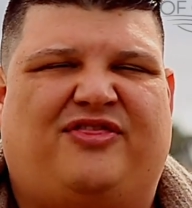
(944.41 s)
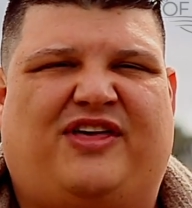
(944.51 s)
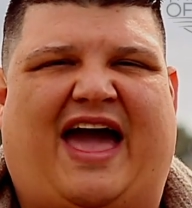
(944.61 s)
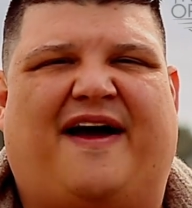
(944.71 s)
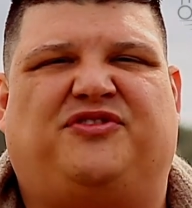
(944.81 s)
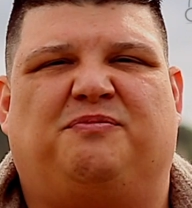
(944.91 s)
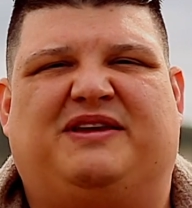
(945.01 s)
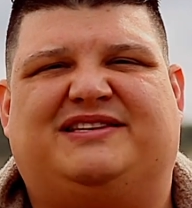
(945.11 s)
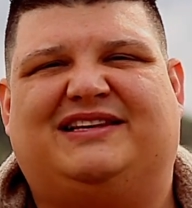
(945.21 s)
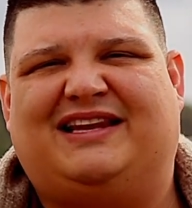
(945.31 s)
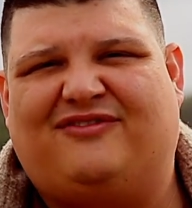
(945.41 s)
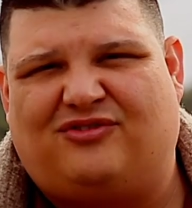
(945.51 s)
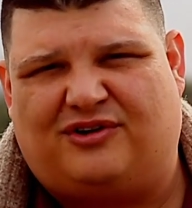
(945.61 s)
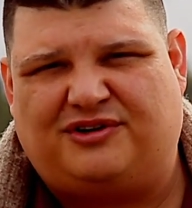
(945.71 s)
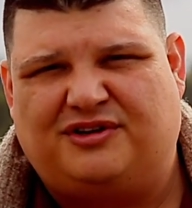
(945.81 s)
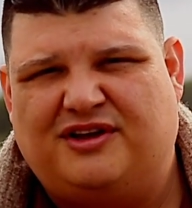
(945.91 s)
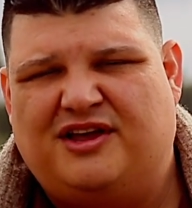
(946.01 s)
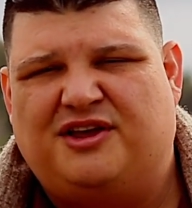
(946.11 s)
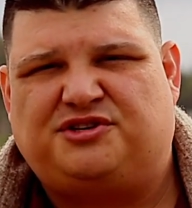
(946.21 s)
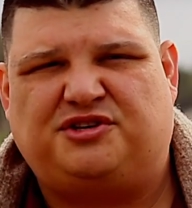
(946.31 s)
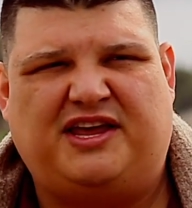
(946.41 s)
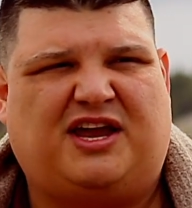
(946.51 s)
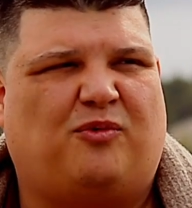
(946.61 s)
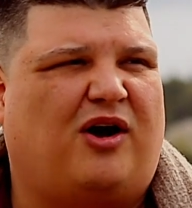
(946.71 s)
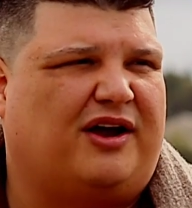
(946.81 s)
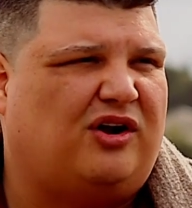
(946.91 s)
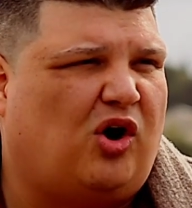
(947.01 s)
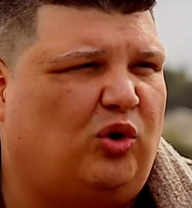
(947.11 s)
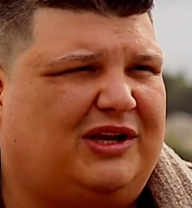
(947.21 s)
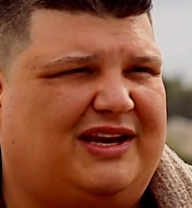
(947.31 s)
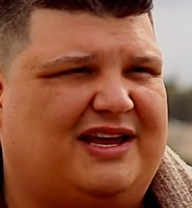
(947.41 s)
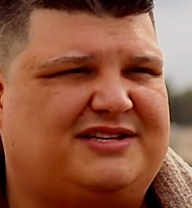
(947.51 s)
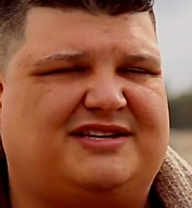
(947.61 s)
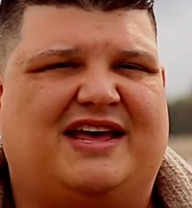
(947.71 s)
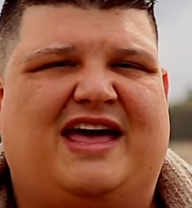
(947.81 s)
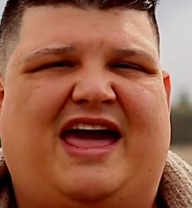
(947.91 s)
they have to be delivered so they can walk in holiness